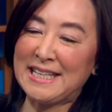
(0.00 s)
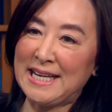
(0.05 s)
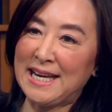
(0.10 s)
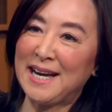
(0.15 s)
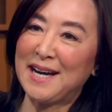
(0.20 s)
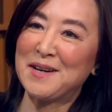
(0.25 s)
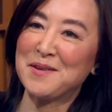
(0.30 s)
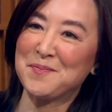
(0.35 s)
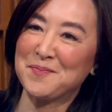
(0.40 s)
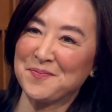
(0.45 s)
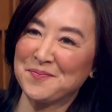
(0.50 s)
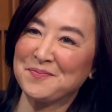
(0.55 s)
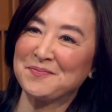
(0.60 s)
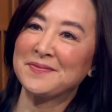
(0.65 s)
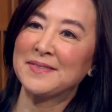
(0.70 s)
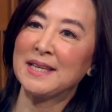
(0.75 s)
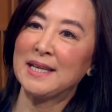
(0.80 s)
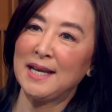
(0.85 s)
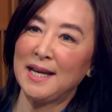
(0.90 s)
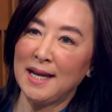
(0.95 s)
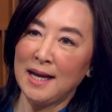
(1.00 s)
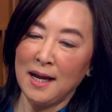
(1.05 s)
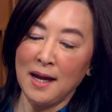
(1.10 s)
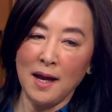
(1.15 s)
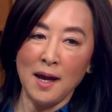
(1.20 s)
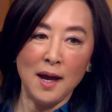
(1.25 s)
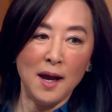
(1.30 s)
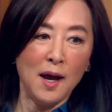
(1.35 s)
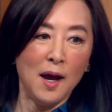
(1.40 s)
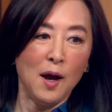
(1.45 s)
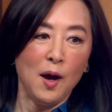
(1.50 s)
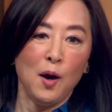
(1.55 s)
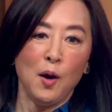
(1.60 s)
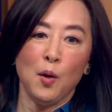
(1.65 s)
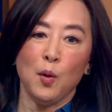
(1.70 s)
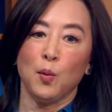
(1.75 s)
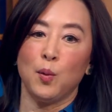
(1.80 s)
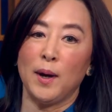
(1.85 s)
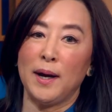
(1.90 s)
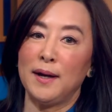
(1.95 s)
Okay, yeah. Tell me about the team.
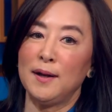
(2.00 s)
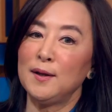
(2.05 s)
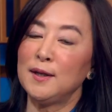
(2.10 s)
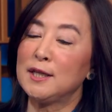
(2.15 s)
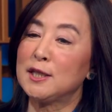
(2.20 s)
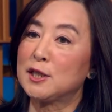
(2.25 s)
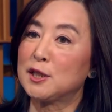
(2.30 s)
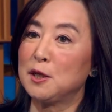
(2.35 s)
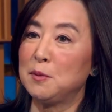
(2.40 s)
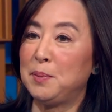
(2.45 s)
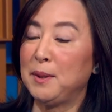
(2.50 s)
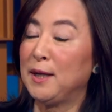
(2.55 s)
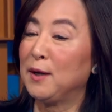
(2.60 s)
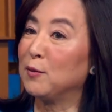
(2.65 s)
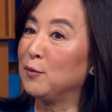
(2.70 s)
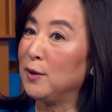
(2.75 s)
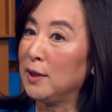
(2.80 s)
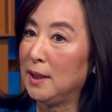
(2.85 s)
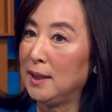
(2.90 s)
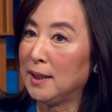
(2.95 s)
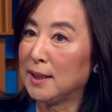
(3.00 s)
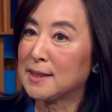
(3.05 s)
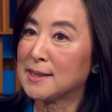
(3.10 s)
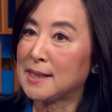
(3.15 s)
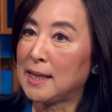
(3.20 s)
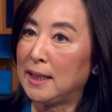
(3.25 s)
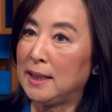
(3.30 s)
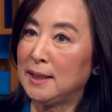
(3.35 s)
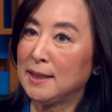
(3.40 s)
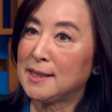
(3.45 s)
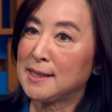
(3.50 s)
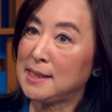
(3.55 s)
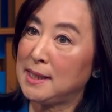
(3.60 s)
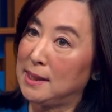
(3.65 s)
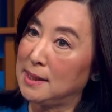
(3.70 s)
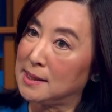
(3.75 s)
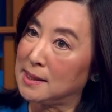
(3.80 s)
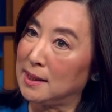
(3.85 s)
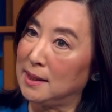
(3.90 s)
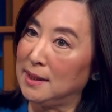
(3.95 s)
Well, it should be a really exciting
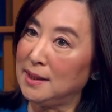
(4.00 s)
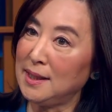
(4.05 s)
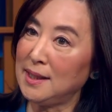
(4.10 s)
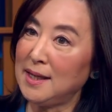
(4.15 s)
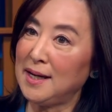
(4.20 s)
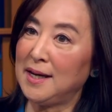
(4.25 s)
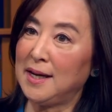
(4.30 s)
season.